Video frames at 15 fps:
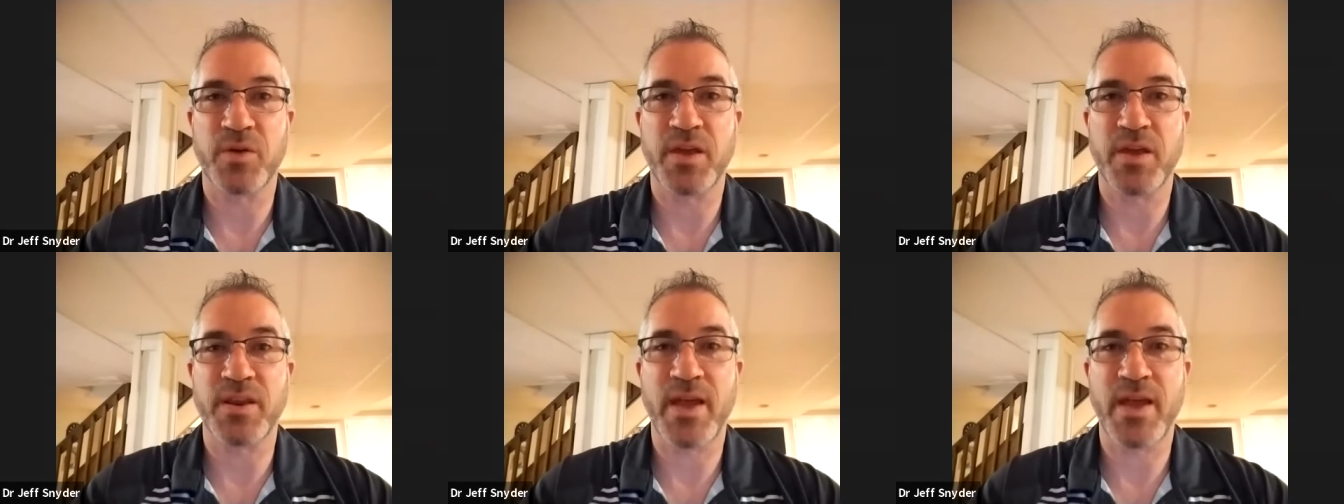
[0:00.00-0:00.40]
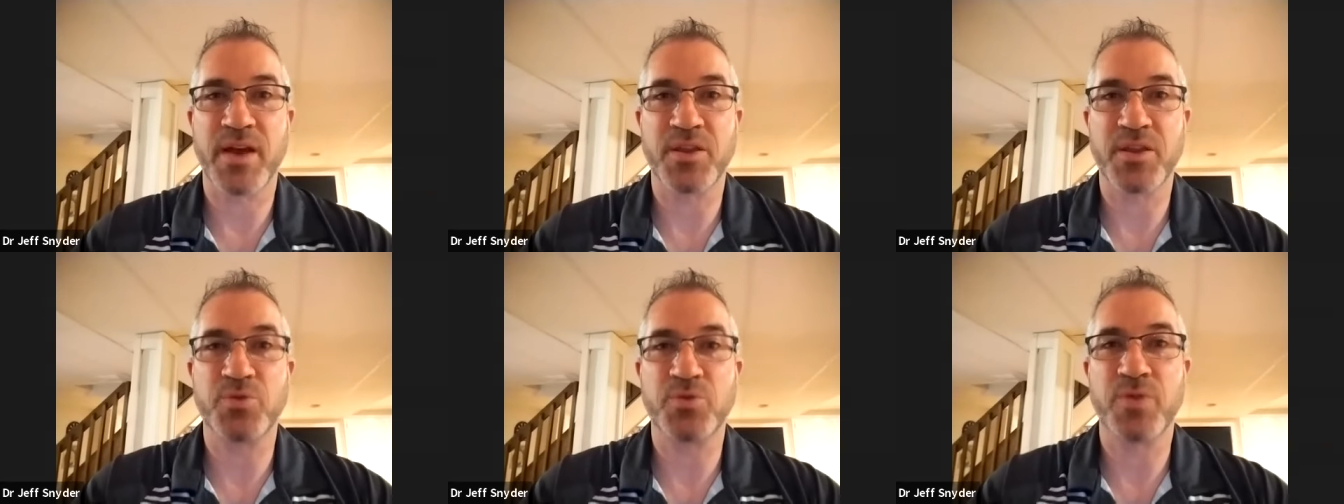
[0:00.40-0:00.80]
And how do
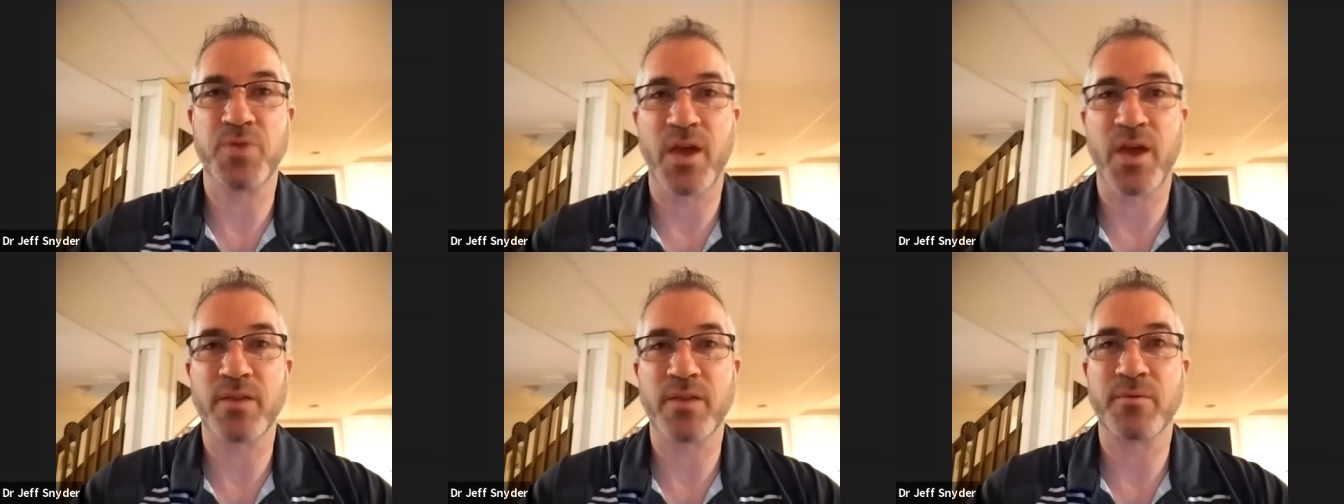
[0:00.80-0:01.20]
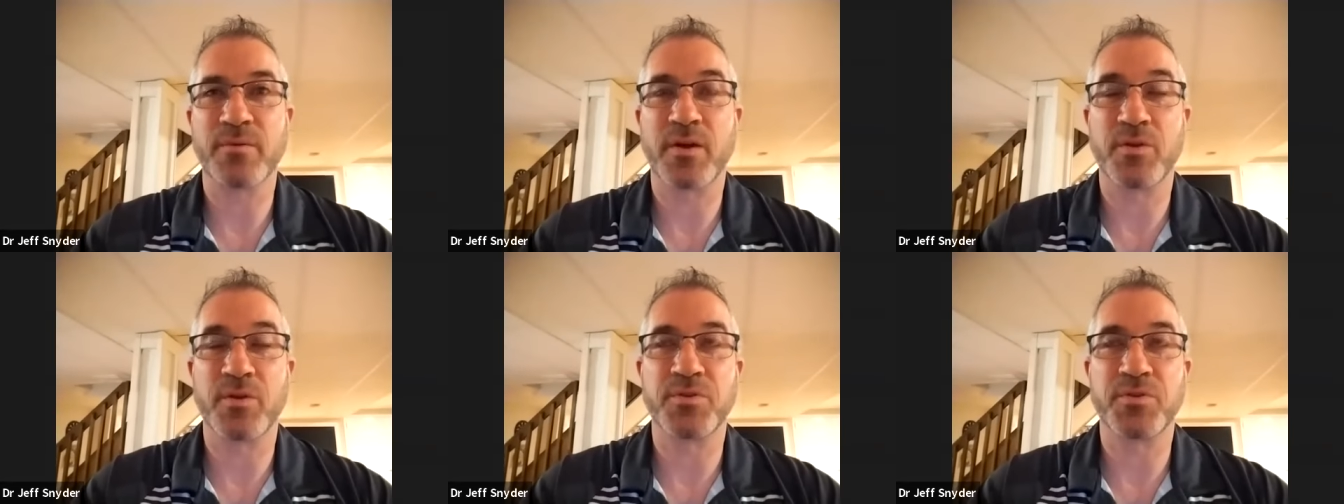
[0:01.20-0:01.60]
you do that?
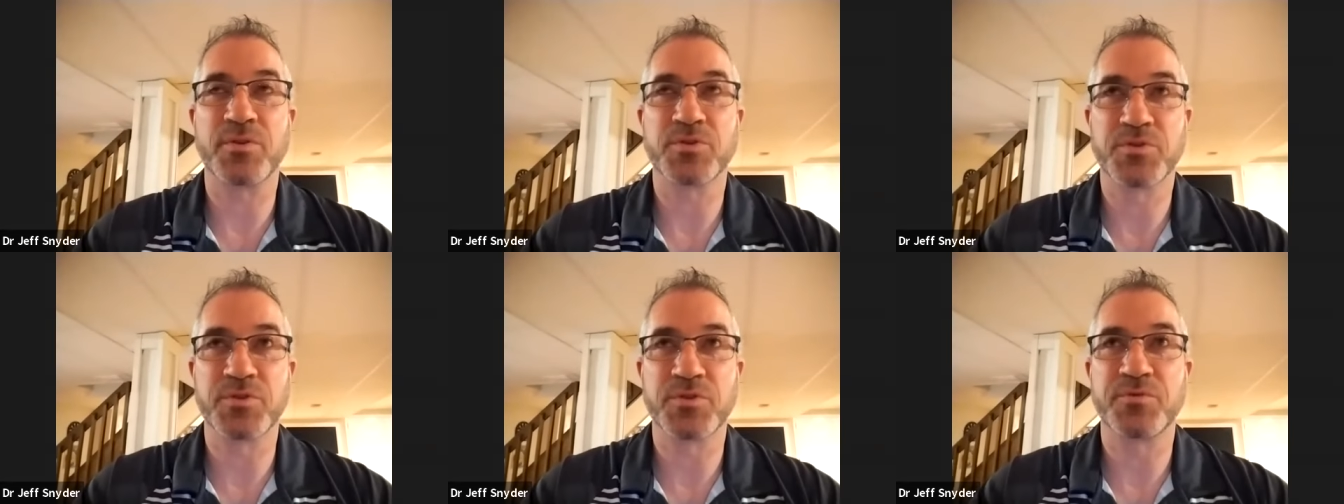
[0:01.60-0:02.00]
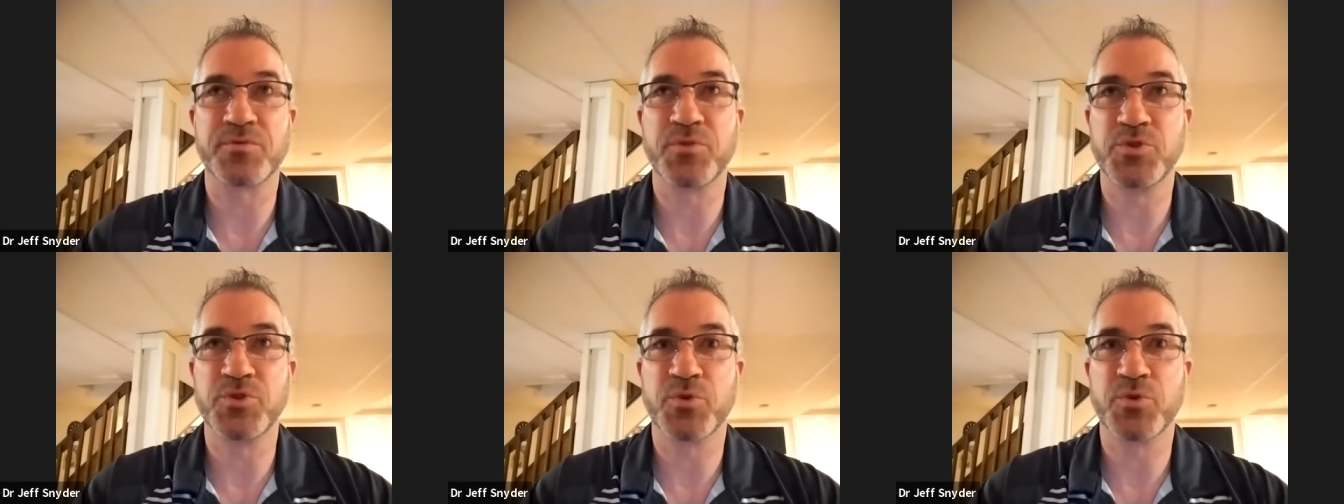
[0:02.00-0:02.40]
Well, there are certain
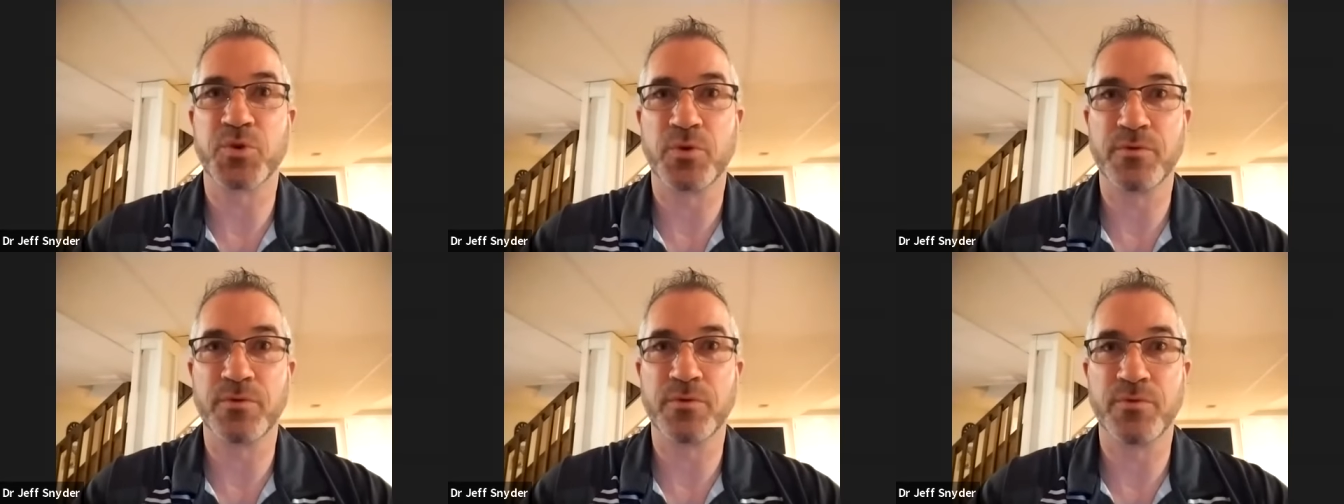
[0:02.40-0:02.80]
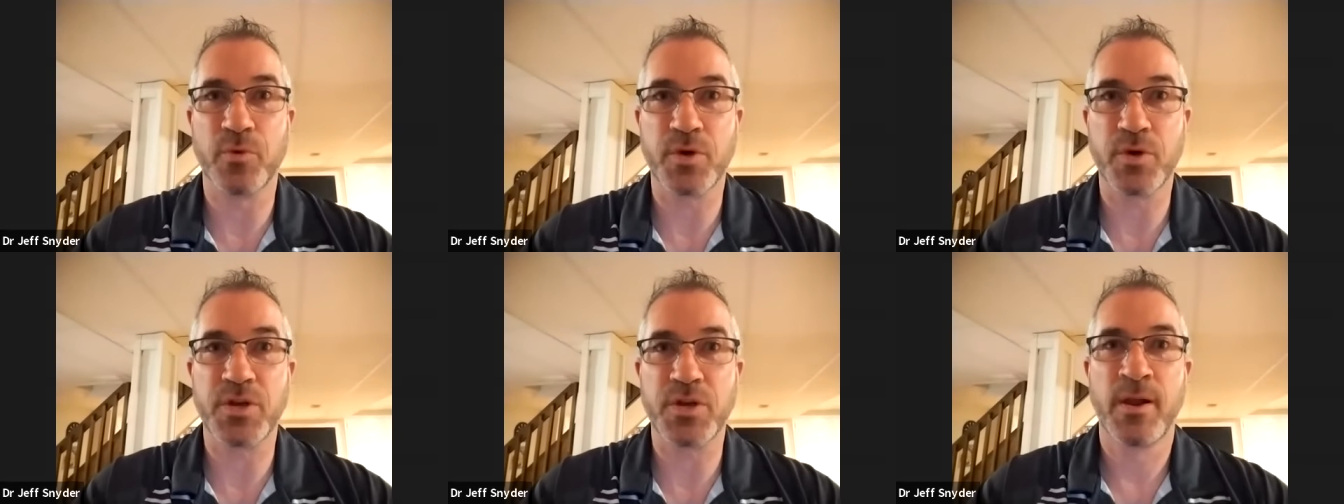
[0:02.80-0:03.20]
foods you want to
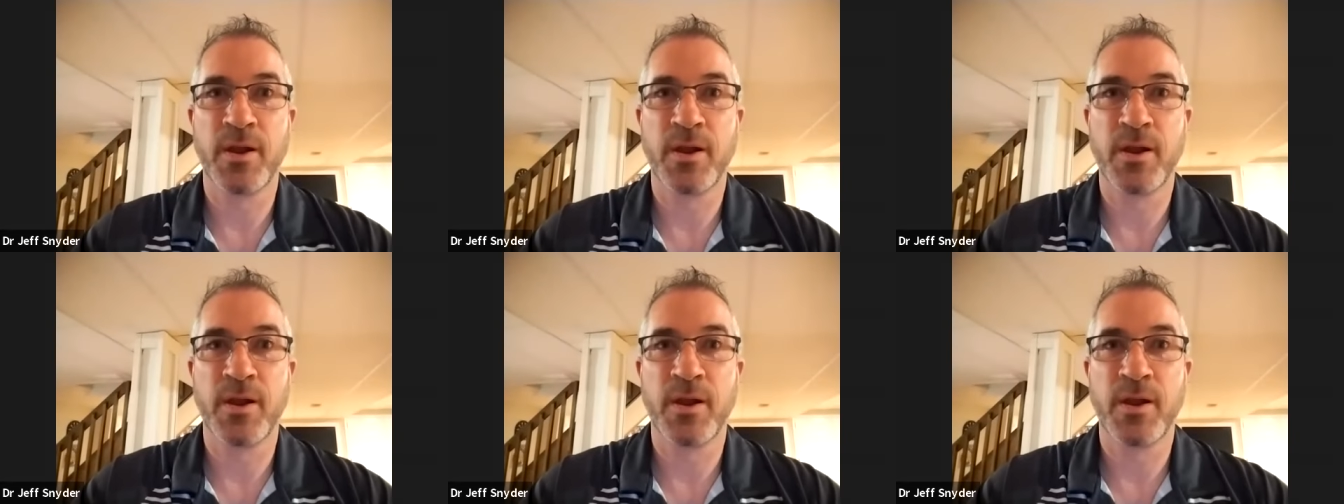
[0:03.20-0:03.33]
avoid,